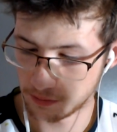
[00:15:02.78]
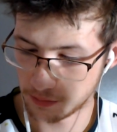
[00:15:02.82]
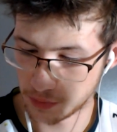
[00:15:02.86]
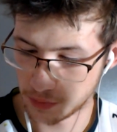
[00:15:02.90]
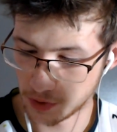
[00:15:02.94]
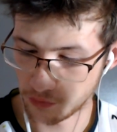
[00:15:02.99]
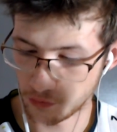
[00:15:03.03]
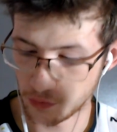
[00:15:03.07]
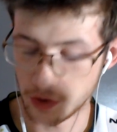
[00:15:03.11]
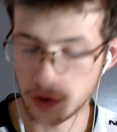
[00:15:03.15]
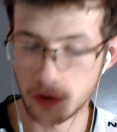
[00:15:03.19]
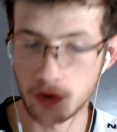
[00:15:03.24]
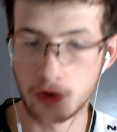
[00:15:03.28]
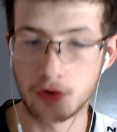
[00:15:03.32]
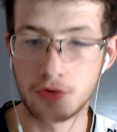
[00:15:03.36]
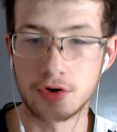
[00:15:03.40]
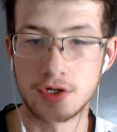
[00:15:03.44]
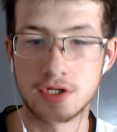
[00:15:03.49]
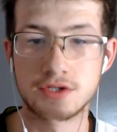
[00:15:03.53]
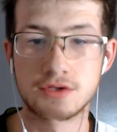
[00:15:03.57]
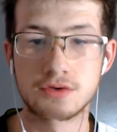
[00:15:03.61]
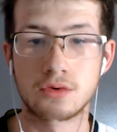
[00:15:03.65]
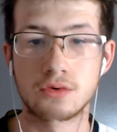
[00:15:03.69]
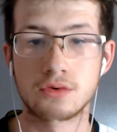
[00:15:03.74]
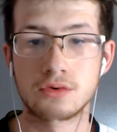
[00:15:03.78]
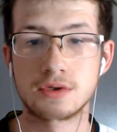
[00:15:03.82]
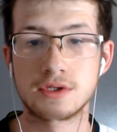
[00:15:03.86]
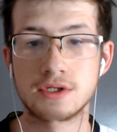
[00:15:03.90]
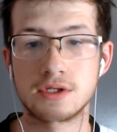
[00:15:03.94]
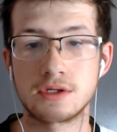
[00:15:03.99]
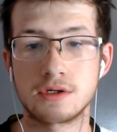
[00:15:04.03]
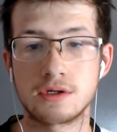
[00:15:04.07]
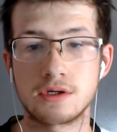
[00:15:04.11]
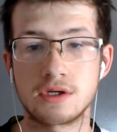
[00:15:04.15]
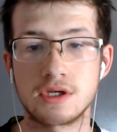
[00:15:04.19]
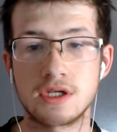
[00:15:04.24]
real crystals
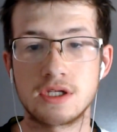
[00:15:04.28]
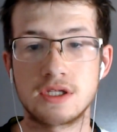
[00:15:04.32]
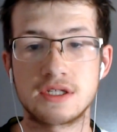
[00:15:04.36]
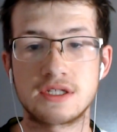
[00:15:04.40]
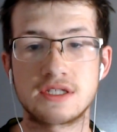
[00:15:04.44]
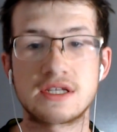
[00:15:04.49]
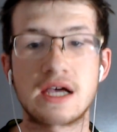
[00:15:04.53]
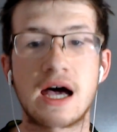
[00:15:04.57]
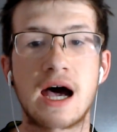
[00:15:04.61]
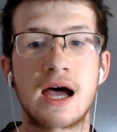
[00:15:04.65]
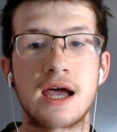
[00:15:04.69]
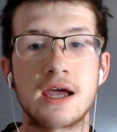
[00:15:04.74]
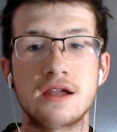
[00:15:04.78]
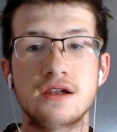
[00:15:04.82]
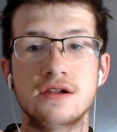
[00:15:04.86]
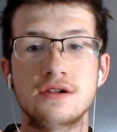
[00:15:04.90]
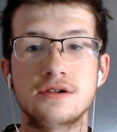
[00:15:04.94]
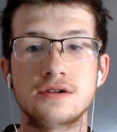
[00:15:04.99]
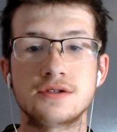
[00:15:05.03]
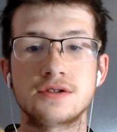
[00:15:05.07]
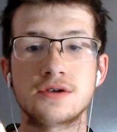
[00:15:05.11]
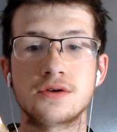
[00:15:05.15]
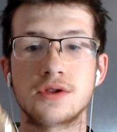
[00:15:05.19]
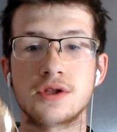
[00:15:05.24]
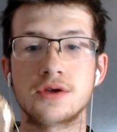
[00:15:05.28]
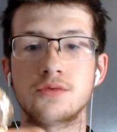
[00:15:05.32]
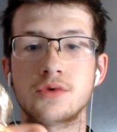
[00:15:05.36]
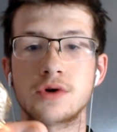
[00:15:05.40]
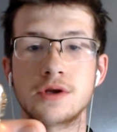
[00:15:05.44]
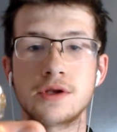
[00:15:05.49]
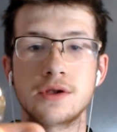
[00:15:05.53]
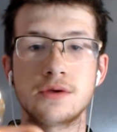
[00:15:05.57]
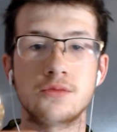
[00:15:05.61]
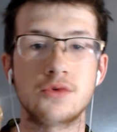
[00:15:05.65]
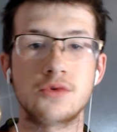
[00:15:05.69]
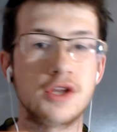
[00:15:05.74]
inside so they
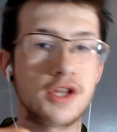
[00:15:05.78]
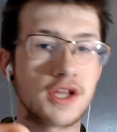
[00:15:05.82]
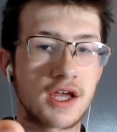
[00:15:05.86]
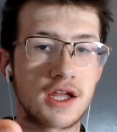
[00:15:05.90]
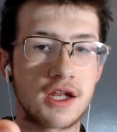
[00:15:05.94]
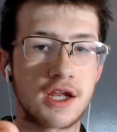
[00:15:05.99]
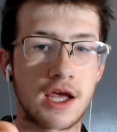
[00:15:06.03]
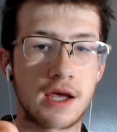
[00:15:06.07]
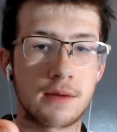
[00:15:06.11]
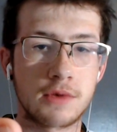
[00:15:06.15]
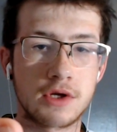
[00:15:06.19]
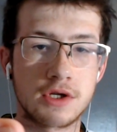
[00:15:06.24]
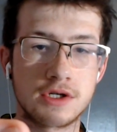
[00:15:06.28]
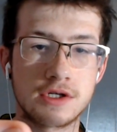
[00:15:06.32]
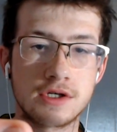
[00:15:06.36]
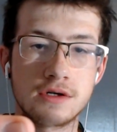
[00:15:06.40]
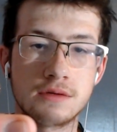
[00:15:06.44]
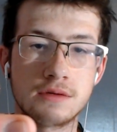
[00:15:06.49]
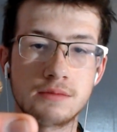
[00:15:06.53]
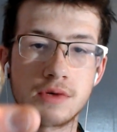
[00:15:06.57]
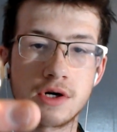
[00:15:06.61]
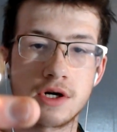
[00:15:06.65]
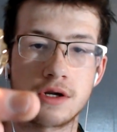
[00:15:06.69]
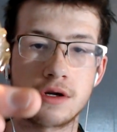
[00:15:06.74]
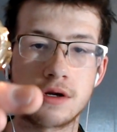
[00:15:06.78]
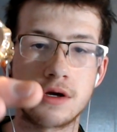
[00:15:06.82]
wouldn't get damaged, but